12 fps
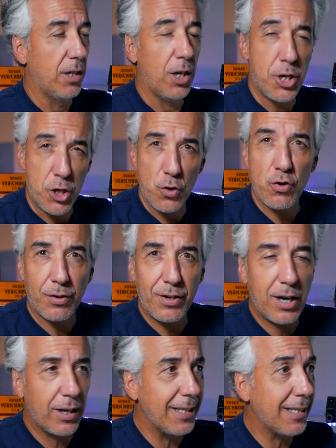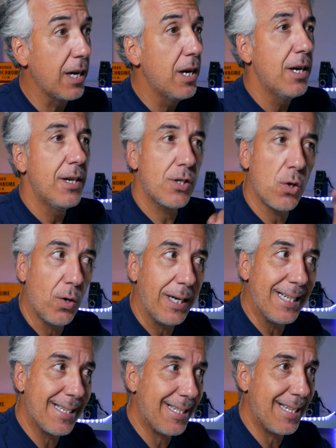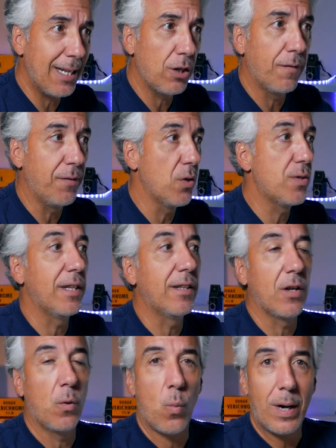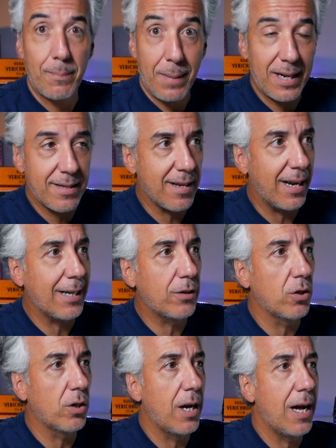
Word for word: a neutral target, so instead of using the white balance selector,